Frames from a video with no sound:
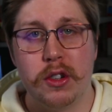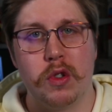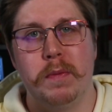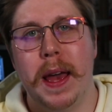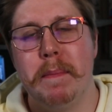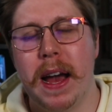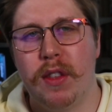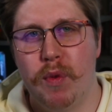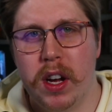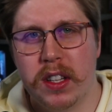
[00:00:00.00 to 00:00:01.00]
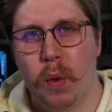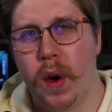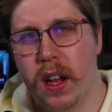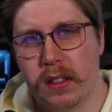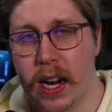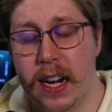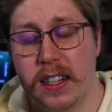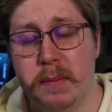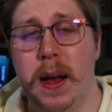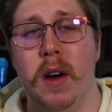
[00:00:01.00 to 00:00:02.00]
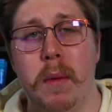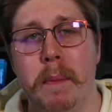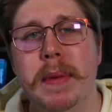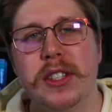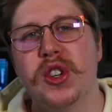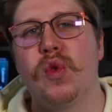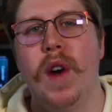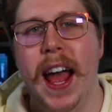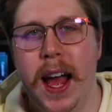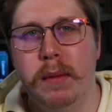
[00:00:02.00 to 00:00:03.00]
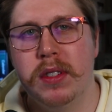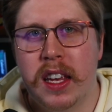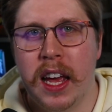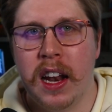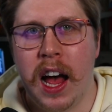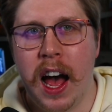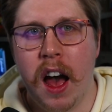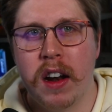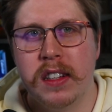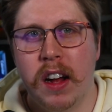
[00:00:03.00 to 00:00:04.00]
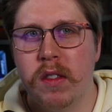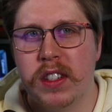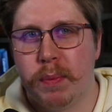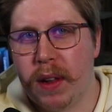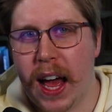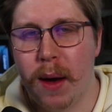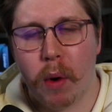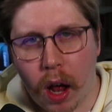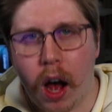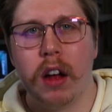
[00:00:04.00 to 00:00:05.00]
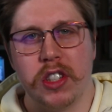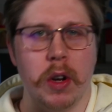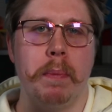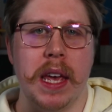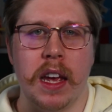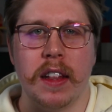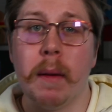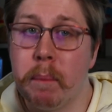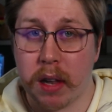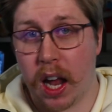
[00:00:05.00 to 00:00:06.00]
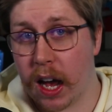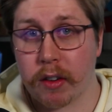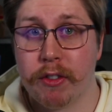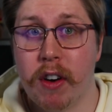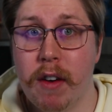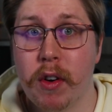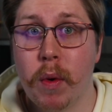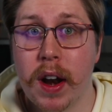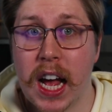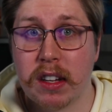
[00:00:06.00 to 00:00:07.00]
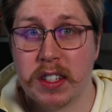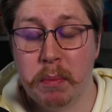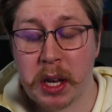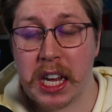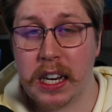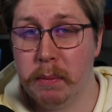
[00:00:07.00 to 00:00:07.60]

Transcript: was made by Thrill to Will and is about Mr. Krabs getting high on his own supply while also being the plug for everyone else in Bikini